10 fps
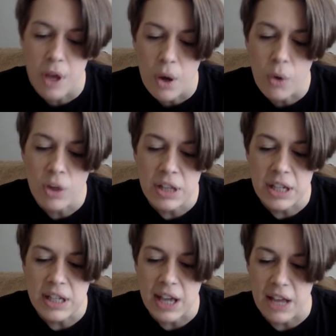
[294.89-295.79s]
or
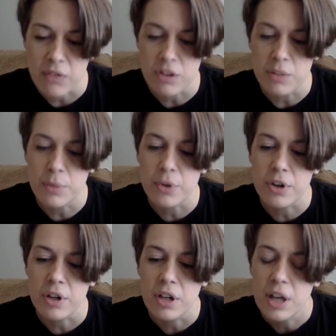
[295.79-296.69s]
Lady Catherine de
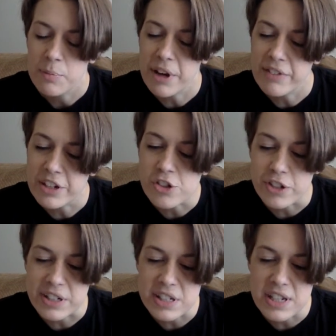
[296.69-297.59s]
Bourgh by
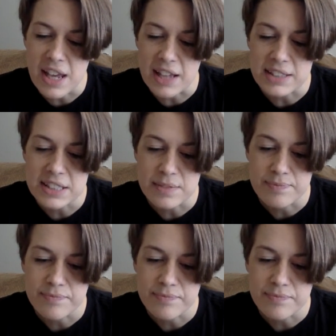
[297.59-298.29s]
venturing to dance.